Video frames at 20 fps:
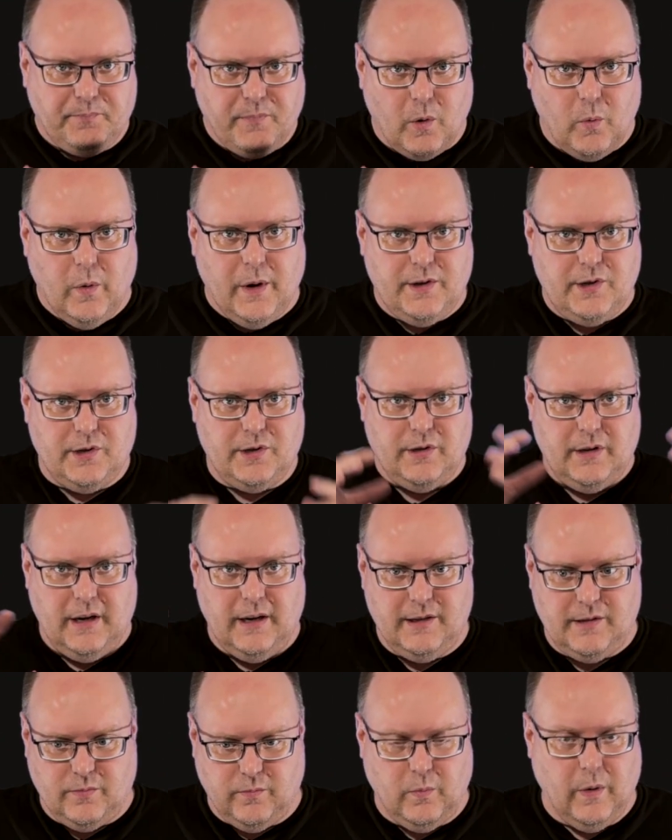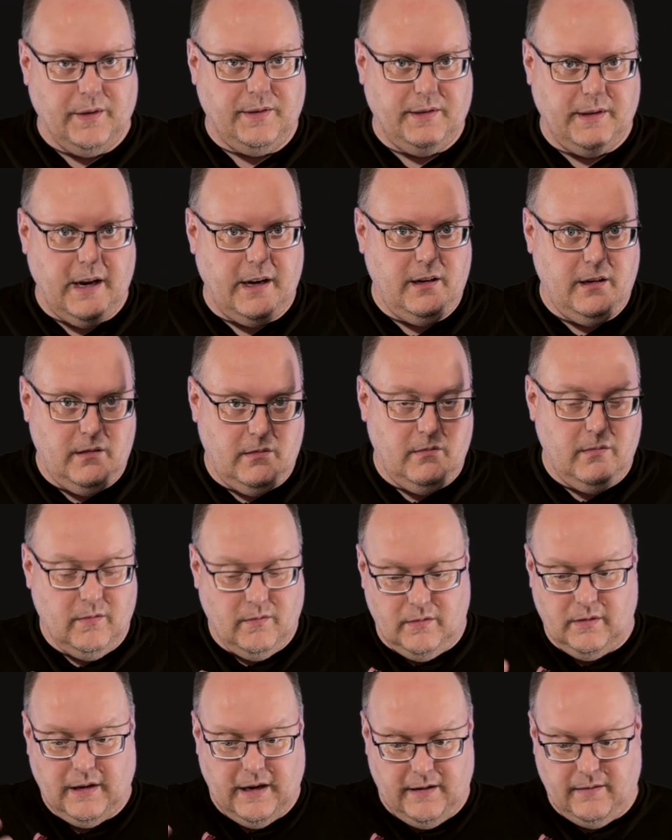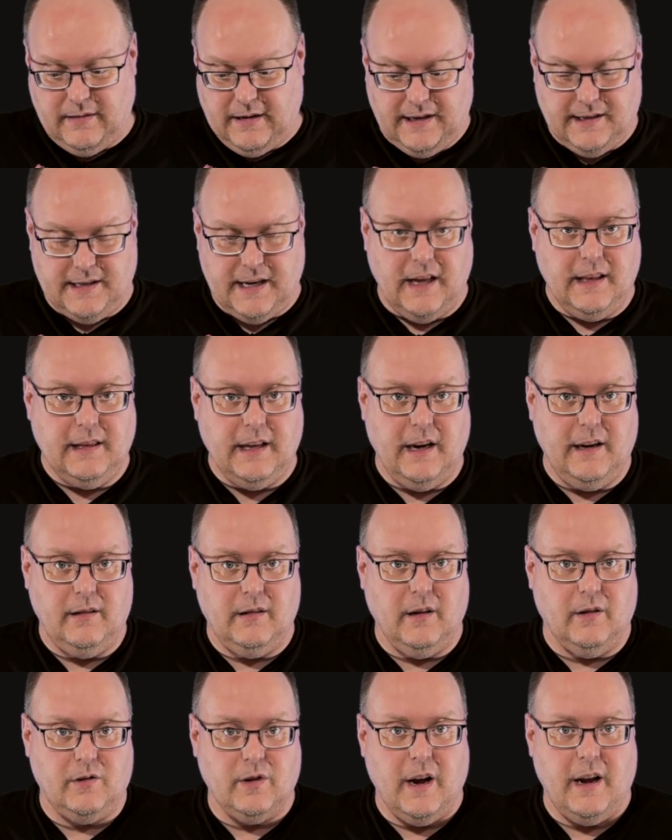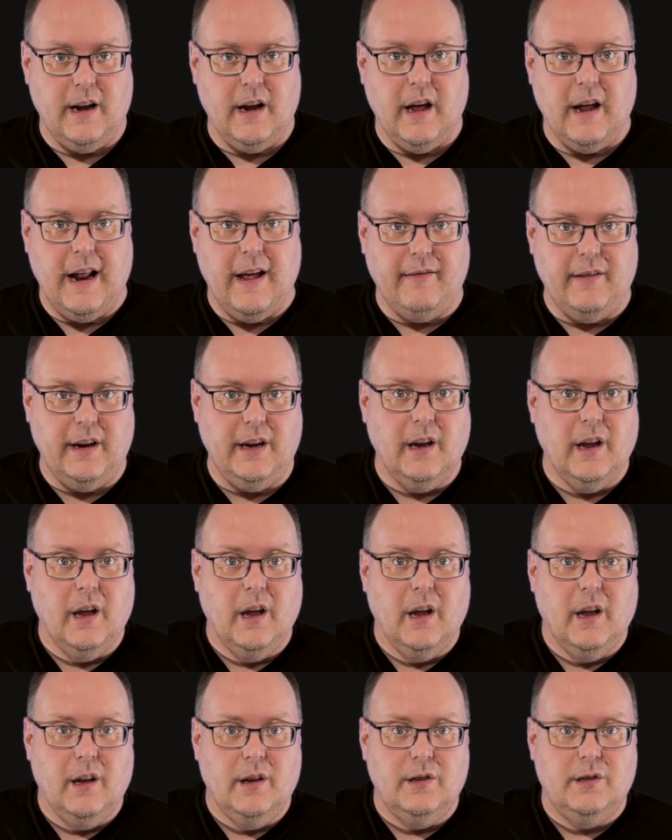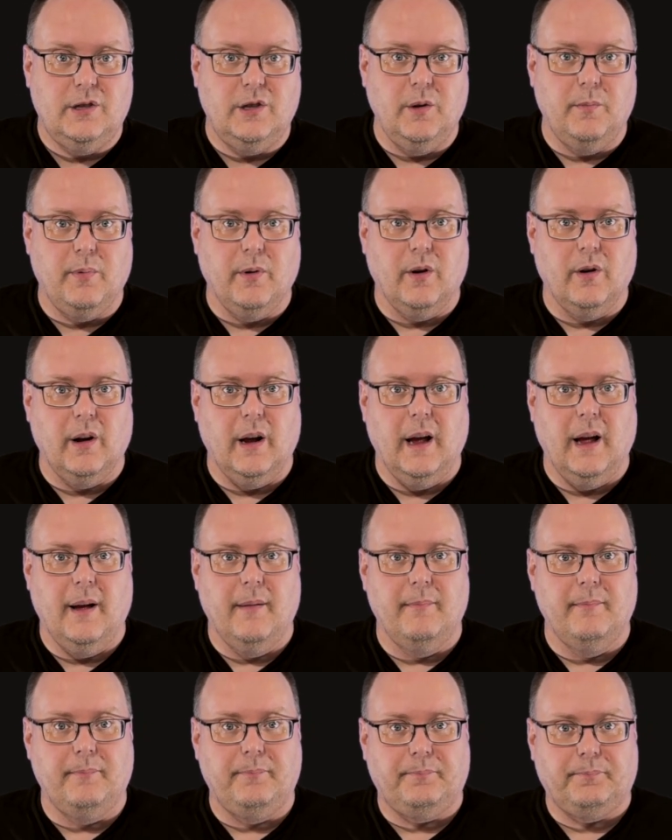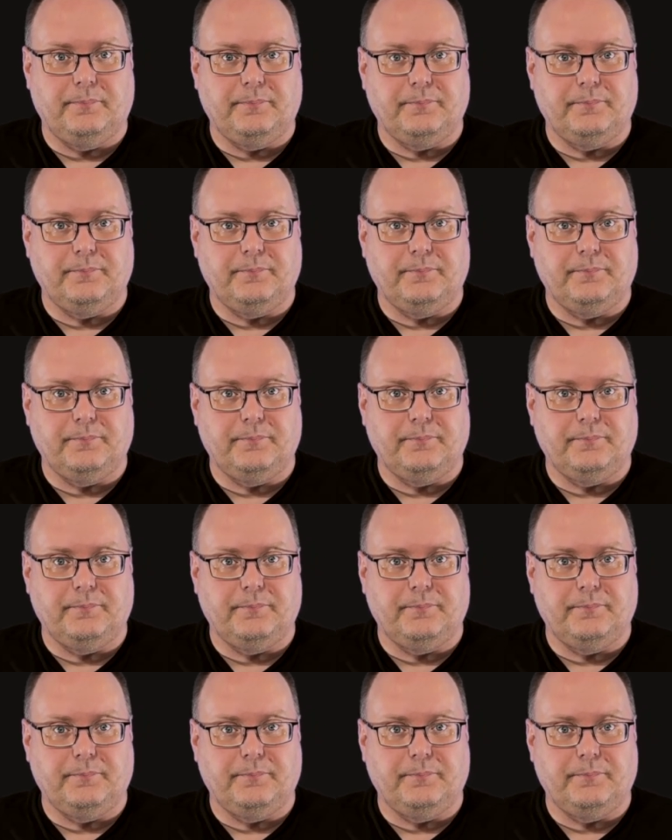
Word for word: which is what they they they said they they're trying to not have a super um,